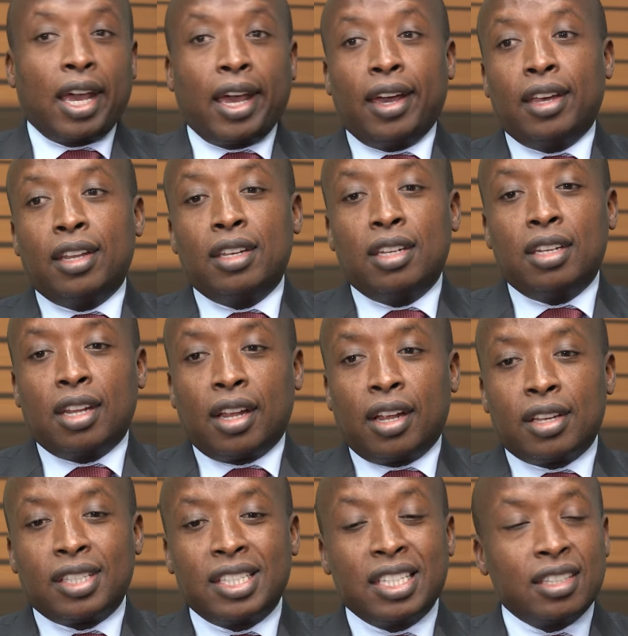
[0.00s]
And
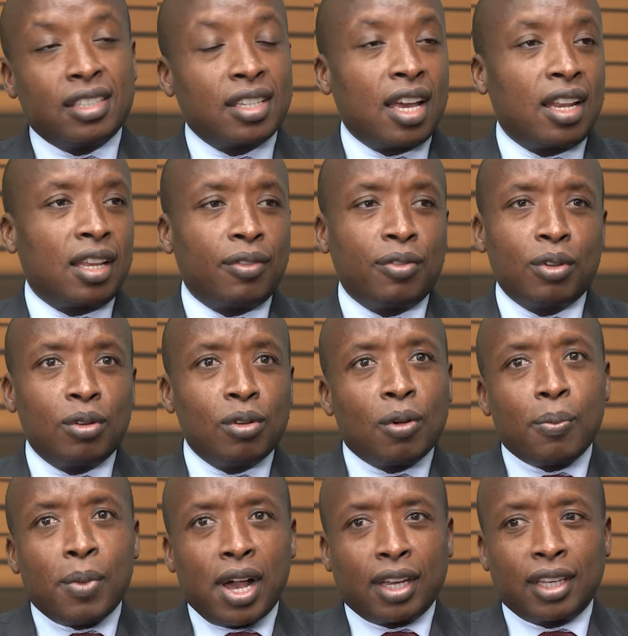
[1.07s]
sincerely, if you
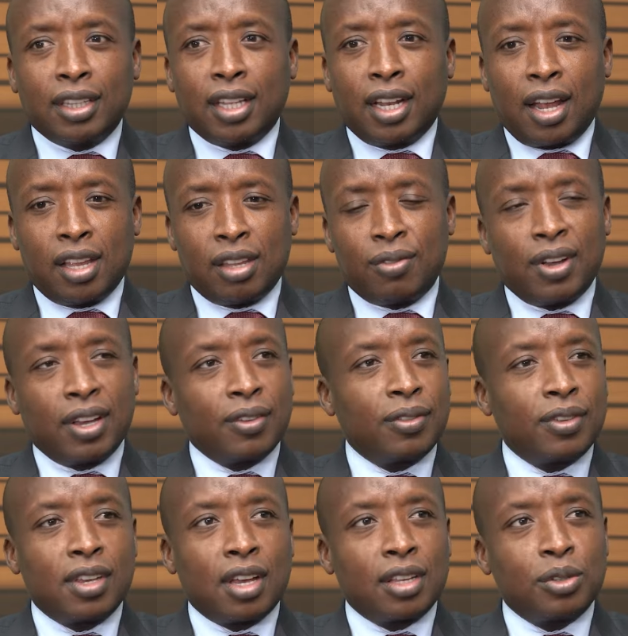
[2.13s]
look back in the last
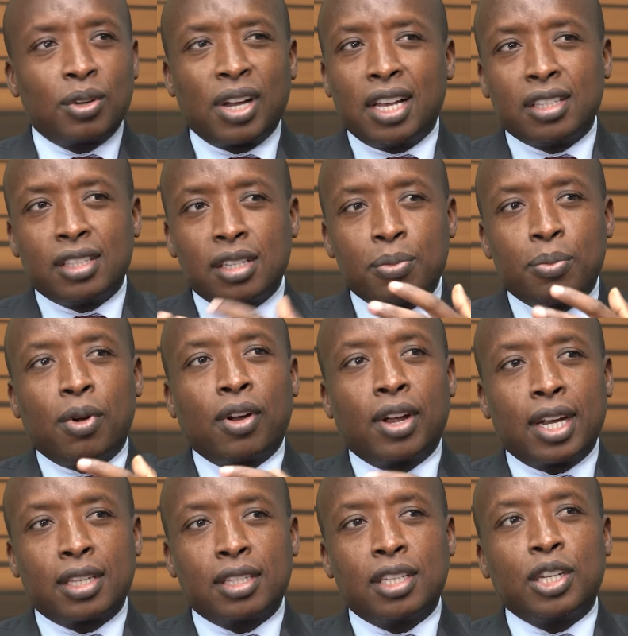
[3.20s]
5 years, you can't see
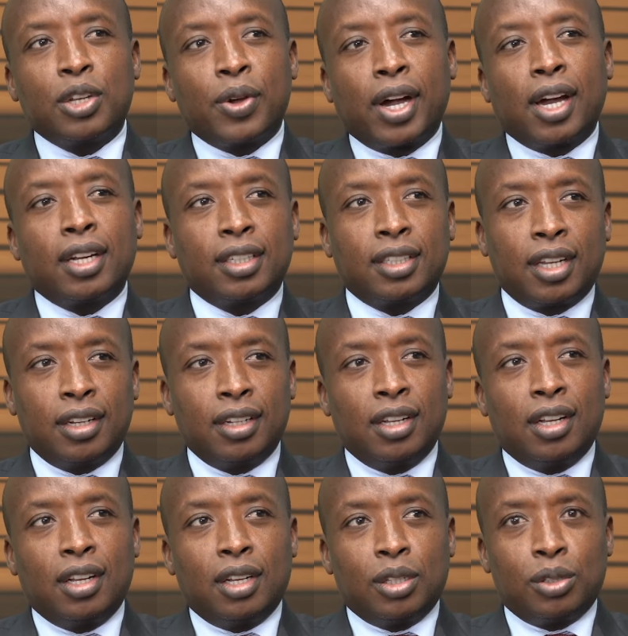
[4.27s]
progress in your career.
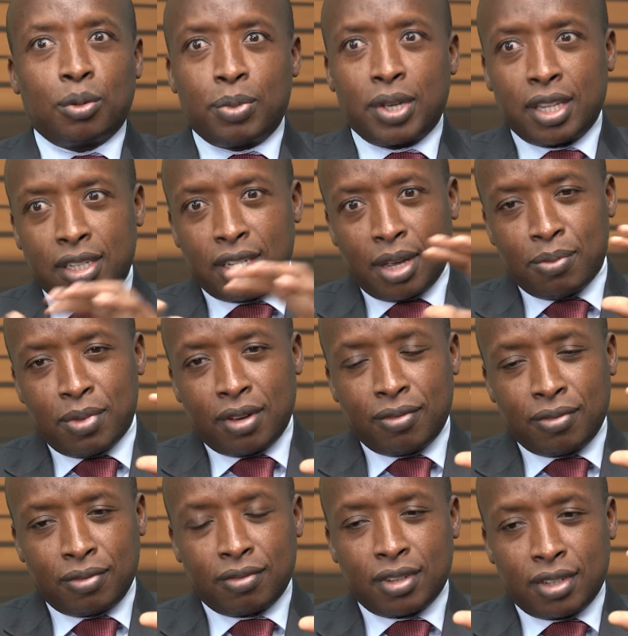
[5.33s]
Mm-hmm. So by the time
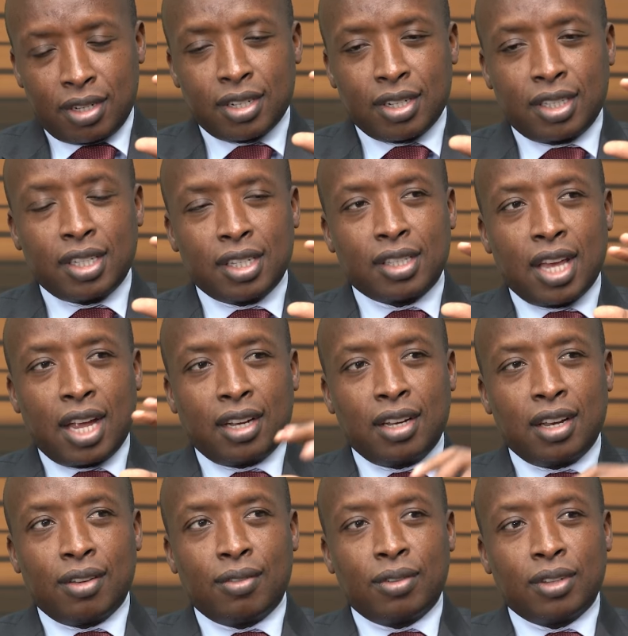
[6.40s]
it reaches that
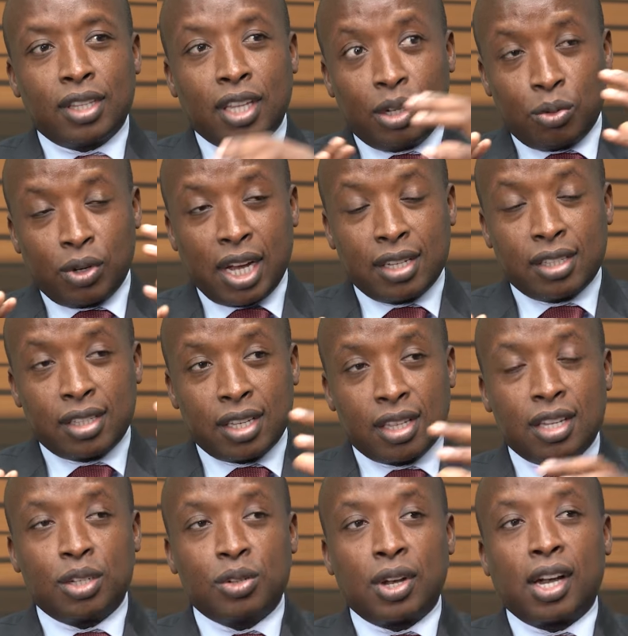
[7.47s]
level, then we can say
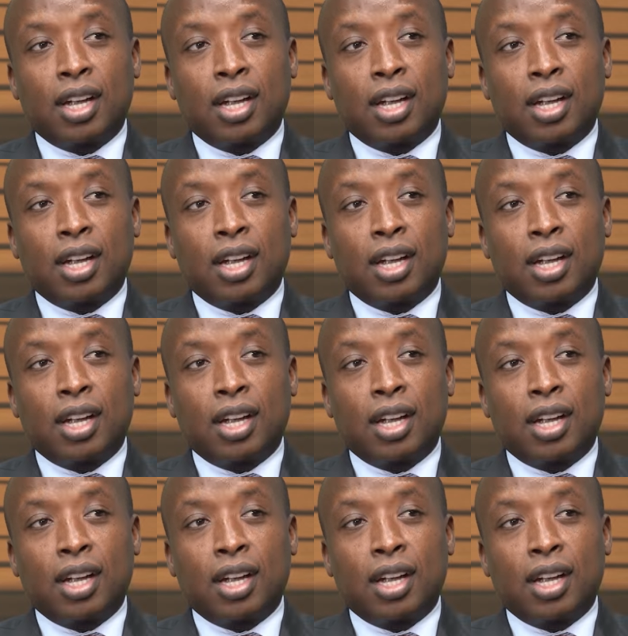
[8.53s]
that your